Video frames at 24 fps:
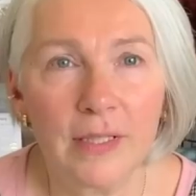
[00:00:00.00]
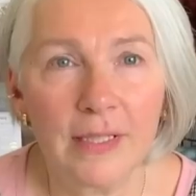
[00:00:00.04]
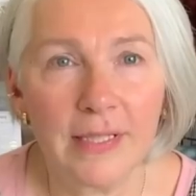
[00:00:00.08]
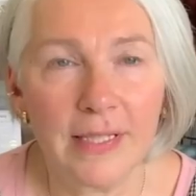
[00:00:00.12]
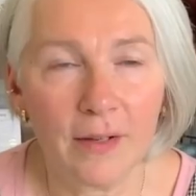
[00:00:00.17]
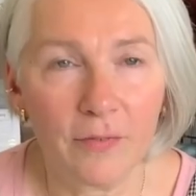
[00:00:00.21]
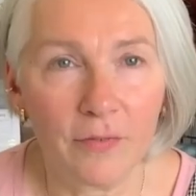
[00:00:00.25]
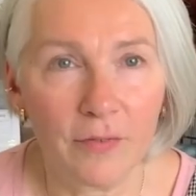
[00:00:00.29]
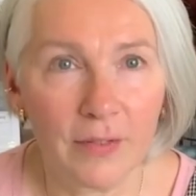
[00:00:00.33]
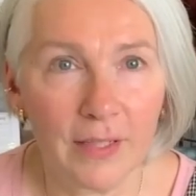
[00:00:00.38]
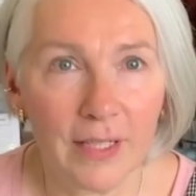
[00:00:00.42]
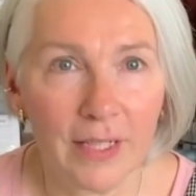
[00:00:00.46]

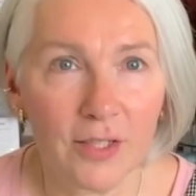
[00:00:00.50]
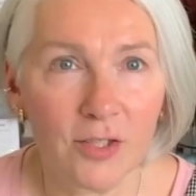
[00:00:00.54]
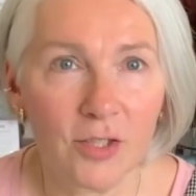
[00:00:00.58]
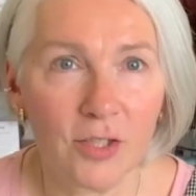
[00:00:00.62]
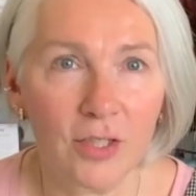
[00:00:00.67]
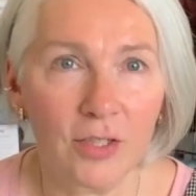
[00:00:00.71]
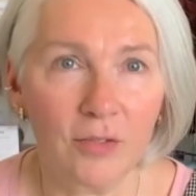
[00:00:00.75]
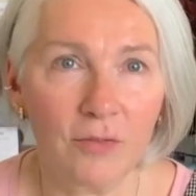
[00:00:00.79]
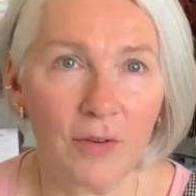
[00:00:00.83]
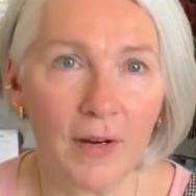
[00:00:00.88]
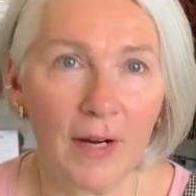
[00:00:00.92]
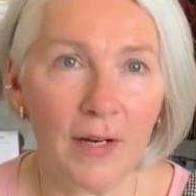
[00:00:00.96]

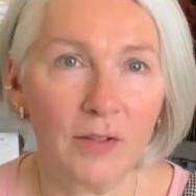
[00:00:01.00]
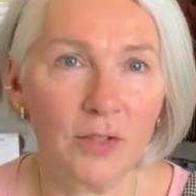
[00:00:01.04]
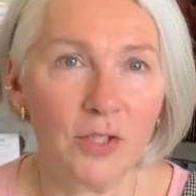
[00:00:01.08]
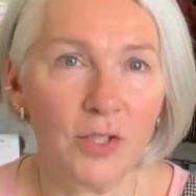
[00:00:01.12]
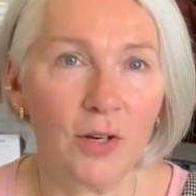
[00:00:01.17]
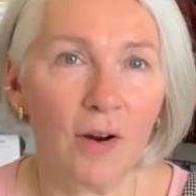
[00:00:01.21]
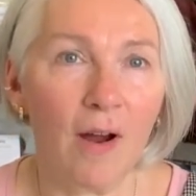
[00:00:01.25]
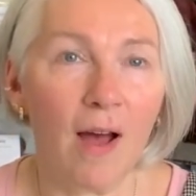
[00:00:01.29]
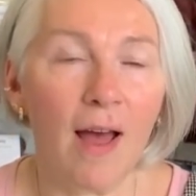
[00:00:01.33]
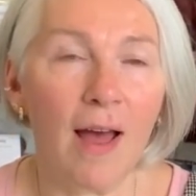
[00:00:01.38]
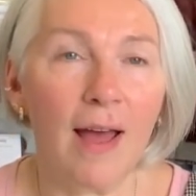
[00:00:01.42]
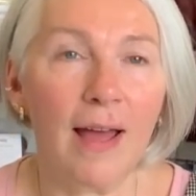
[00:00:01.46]
definition around
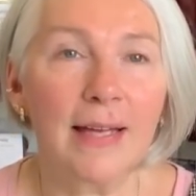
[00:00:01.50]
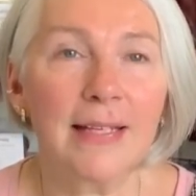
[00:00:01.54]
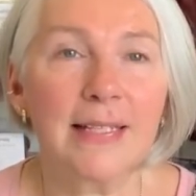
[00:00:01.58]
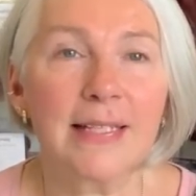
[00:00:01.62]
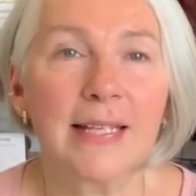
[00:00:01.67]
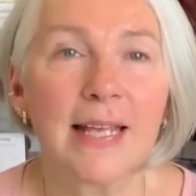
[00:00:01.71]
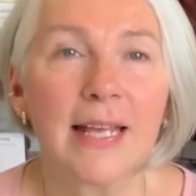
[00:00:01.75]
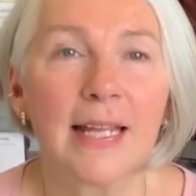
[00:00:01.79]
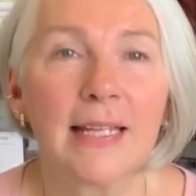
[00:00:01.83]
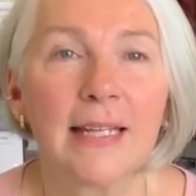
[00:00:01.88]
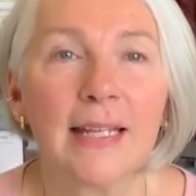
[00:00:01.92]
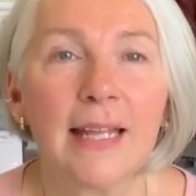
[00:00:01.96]
your
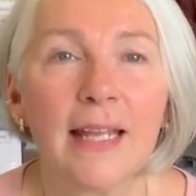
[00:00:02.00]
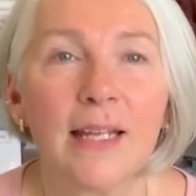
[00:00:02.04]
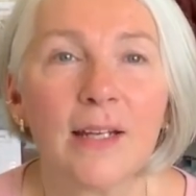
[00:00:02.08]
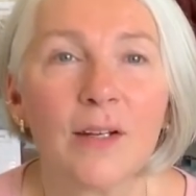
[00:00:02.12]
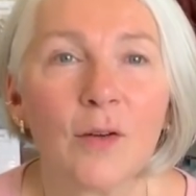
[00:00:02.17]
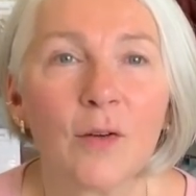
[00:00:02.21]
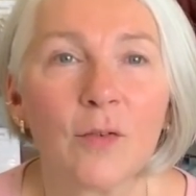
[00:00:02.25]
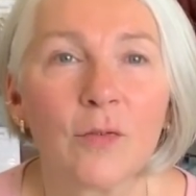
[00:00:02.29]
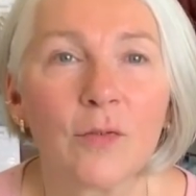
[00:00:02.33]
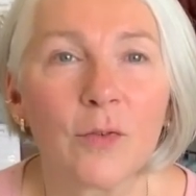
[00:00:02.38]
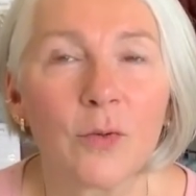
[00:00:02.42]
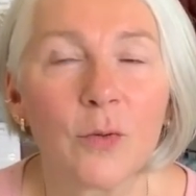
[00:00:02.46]
eyes, and then
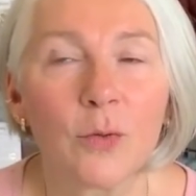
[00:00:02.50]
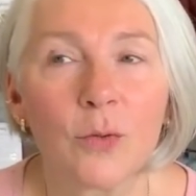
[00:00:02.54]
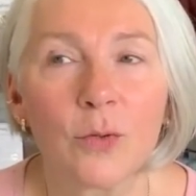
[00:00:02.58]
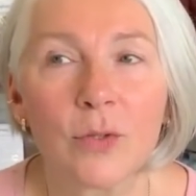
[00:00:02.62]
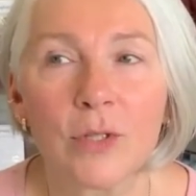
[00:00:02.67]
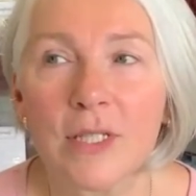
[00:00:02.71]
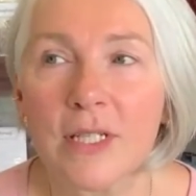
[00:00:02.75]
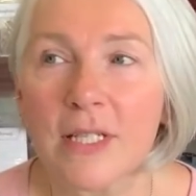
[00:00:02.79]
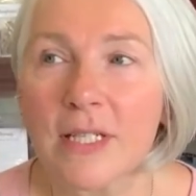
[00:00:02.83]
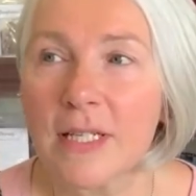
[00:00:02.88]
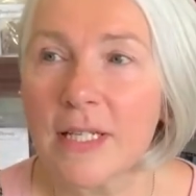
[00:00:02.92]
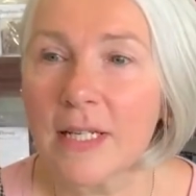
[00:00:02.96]
of
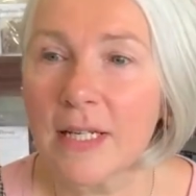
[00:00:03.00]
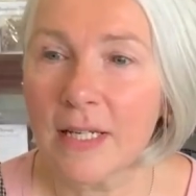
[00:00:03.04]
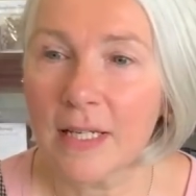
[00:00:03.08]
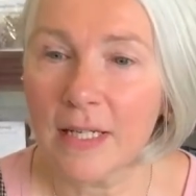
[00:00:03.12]
course